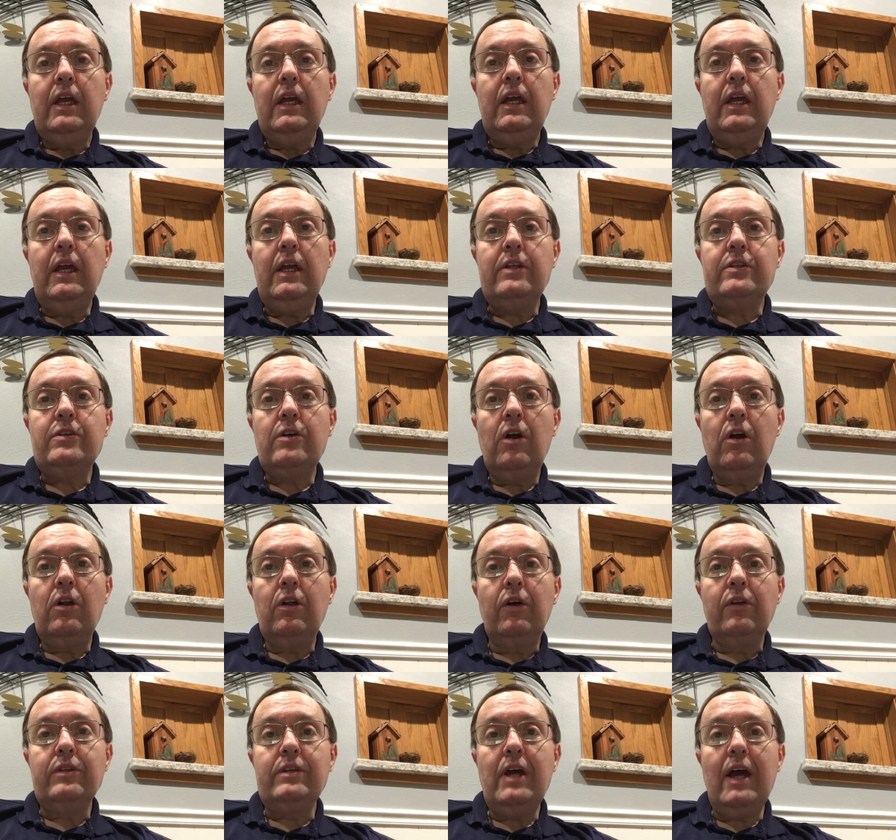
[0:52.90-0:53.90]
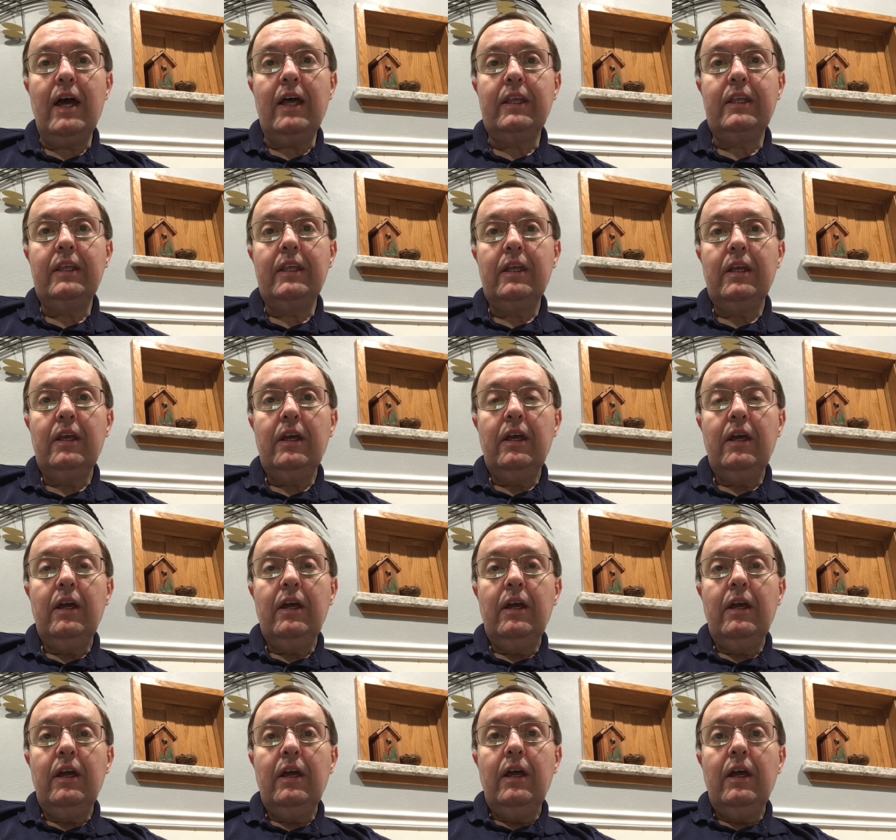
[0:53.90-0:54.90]
eternal death.
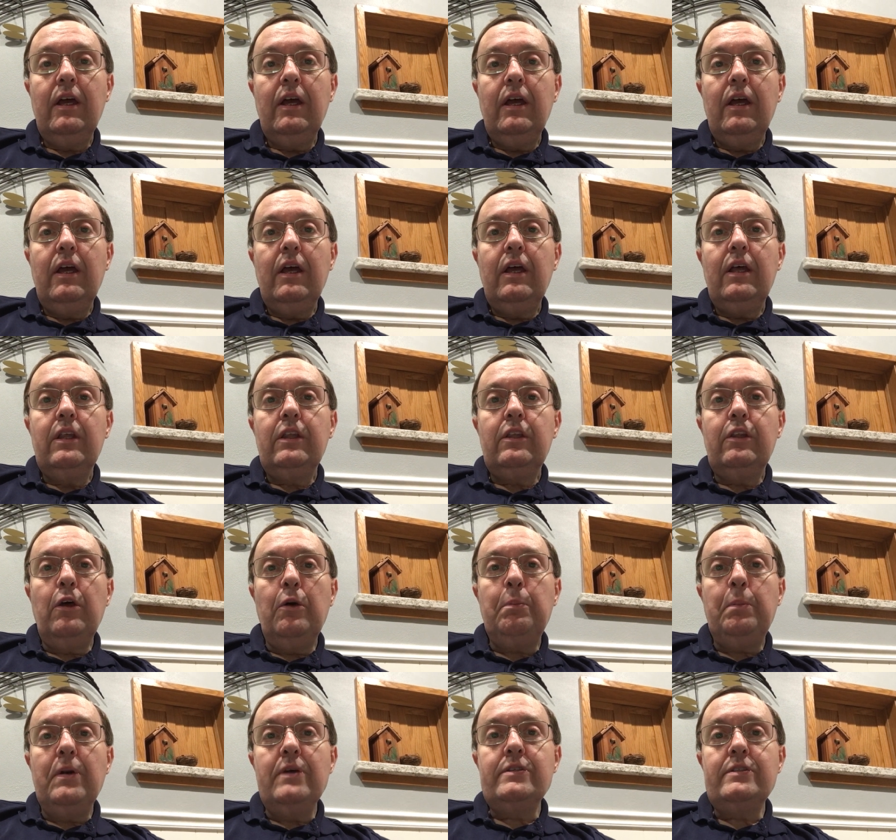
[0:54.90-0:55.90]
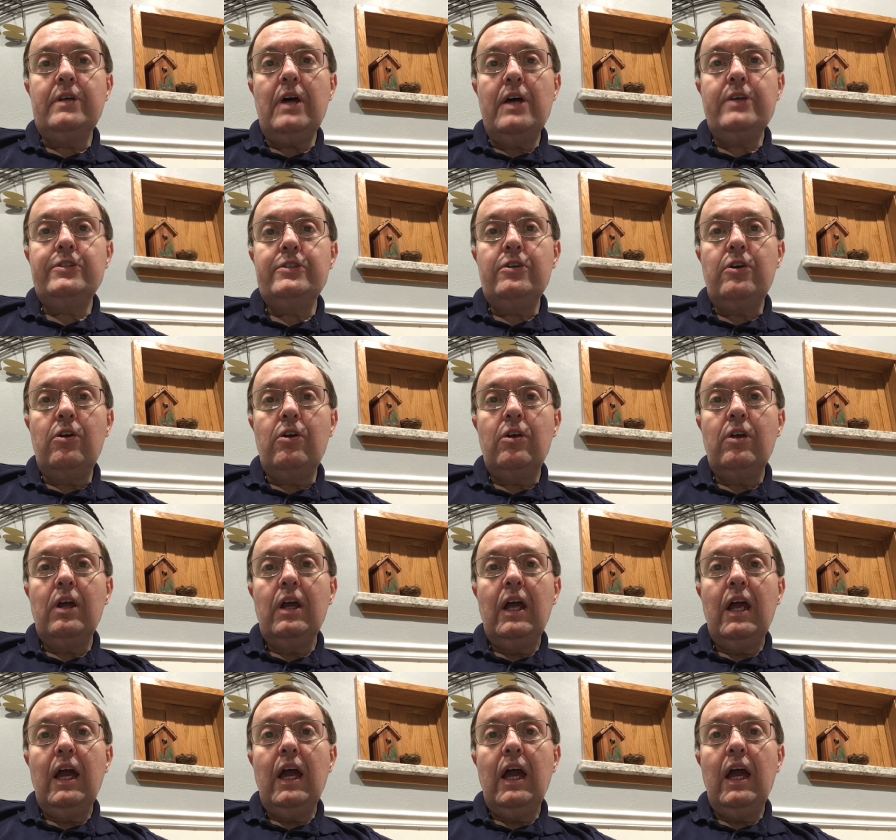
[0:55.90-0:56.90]
The possessor
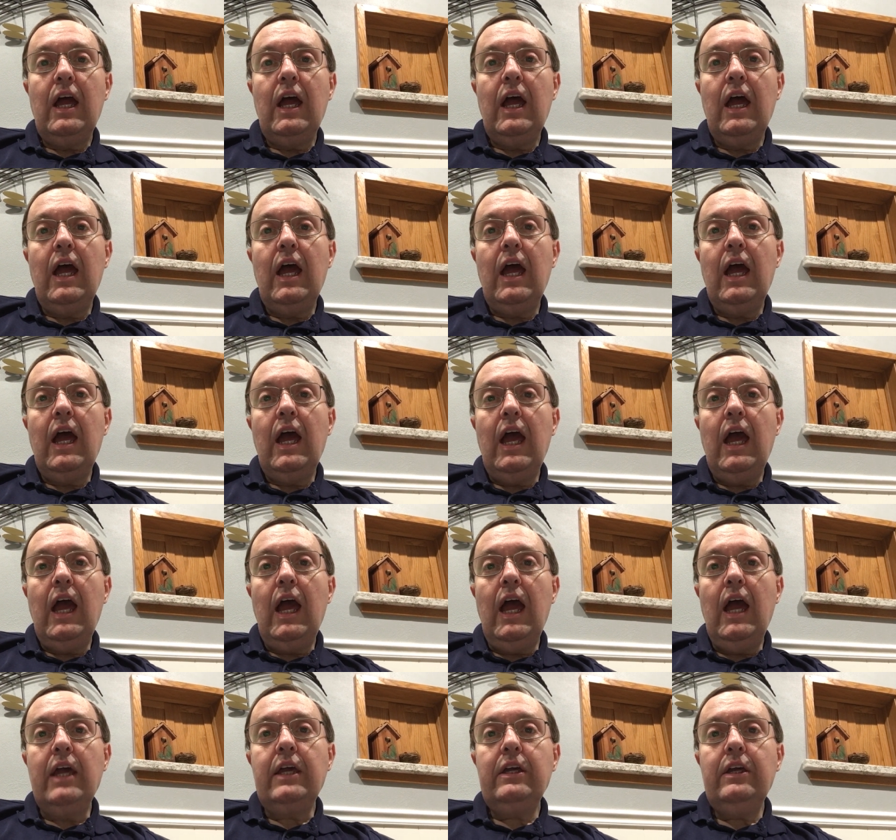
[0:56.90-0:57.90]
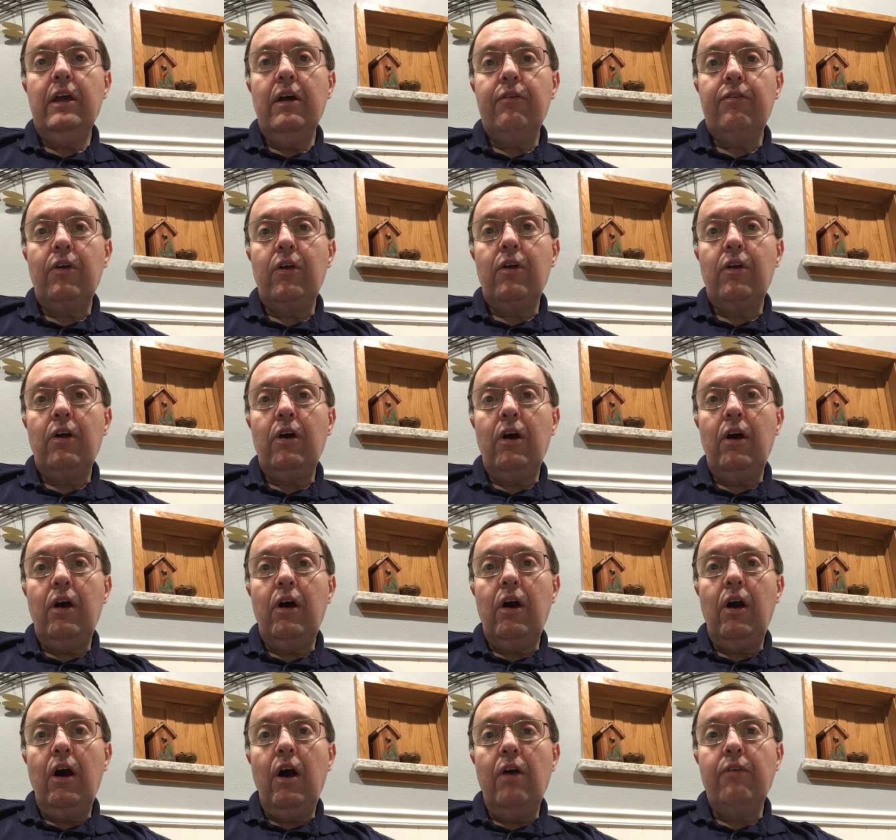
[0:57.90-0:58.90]
and giver
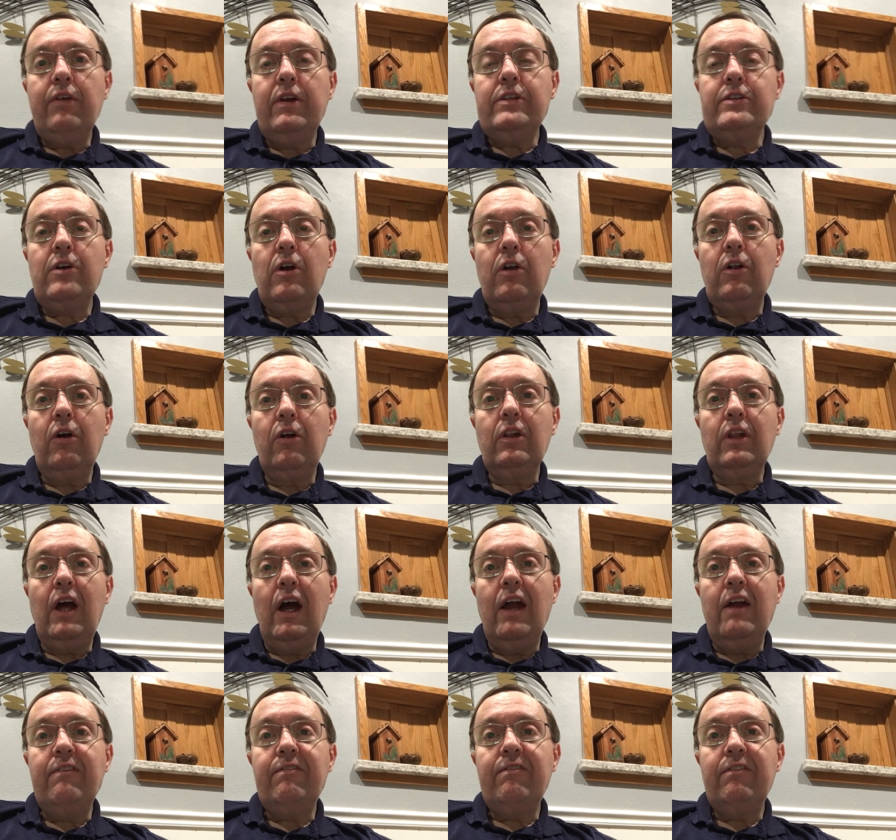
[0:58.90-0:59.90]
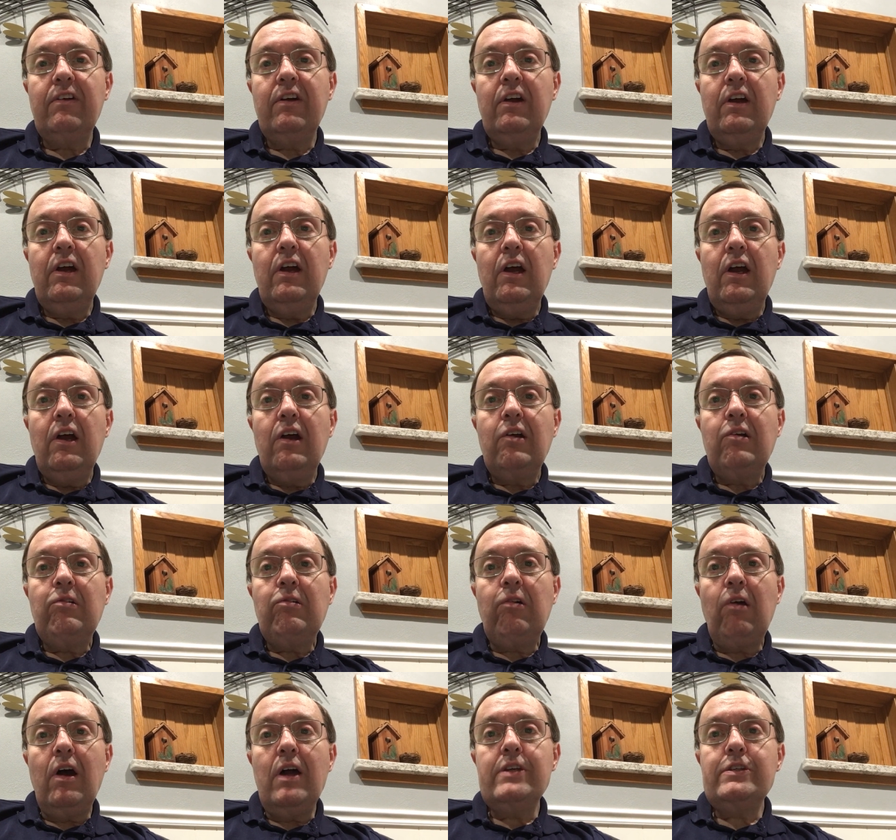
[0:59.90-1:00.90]
of eternal life,
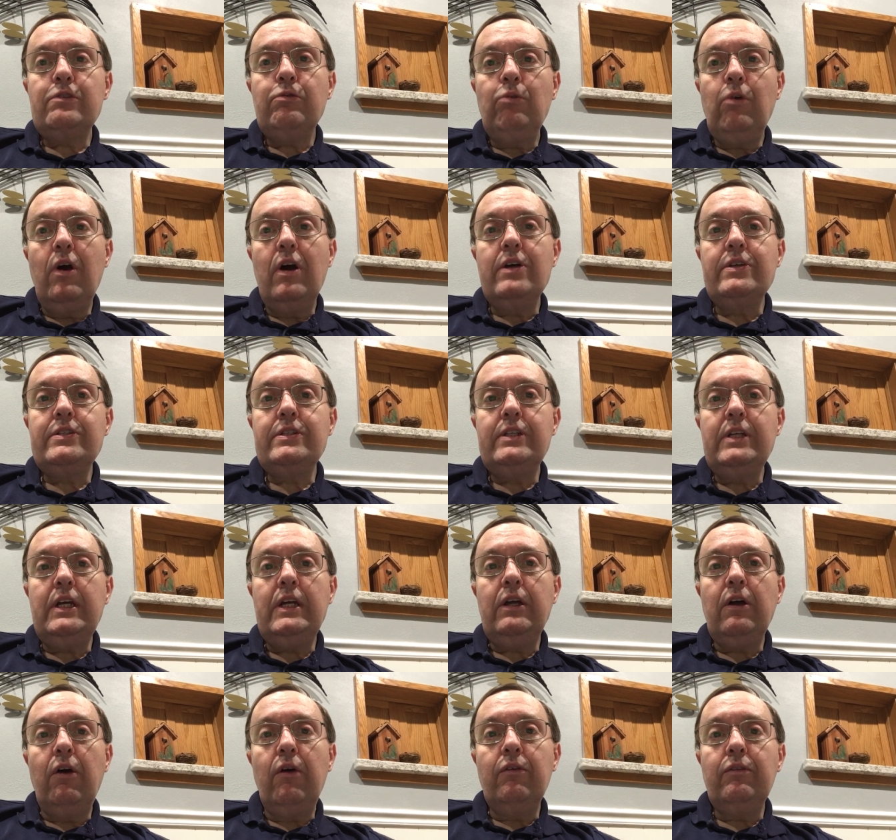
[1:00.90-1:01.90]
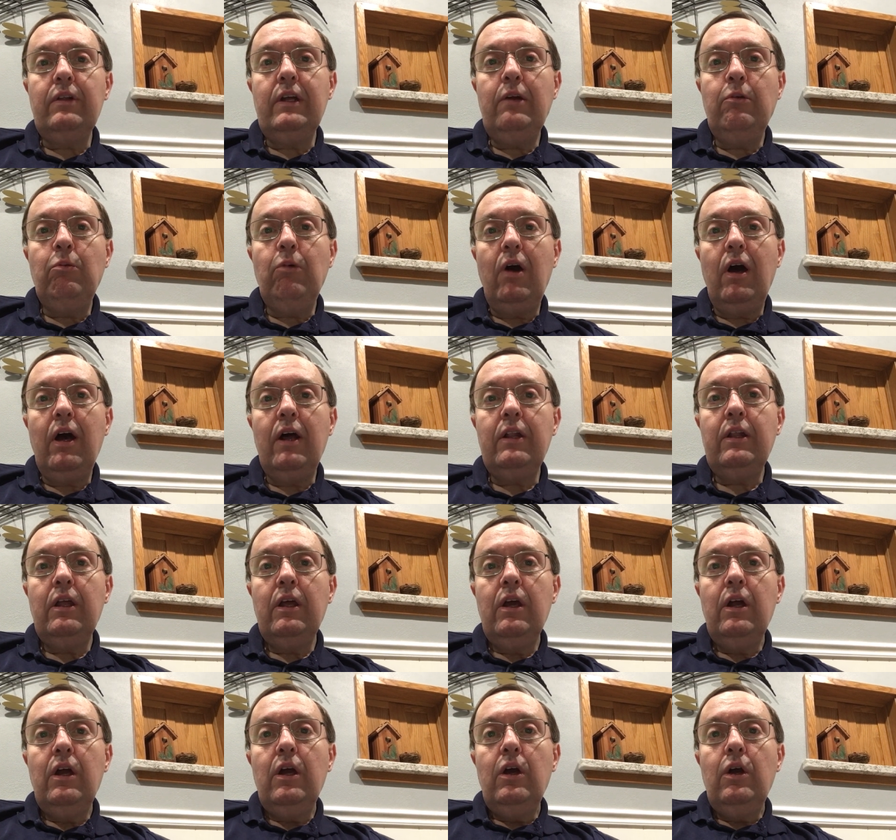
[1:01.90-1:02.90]
Christ was the only one
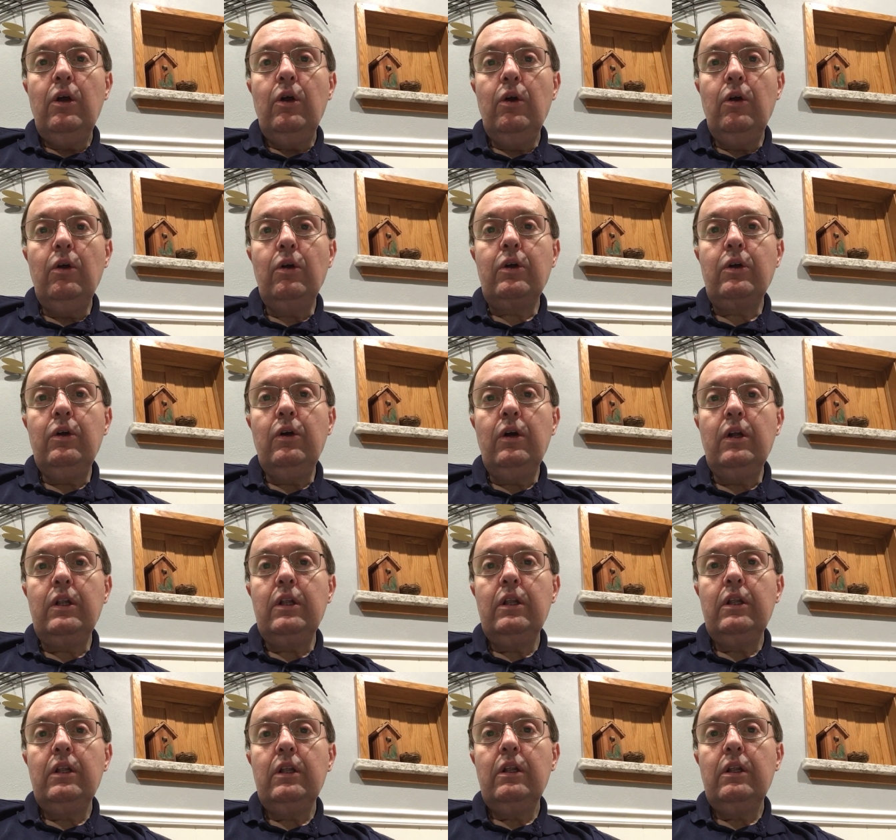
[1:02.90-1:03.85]
who could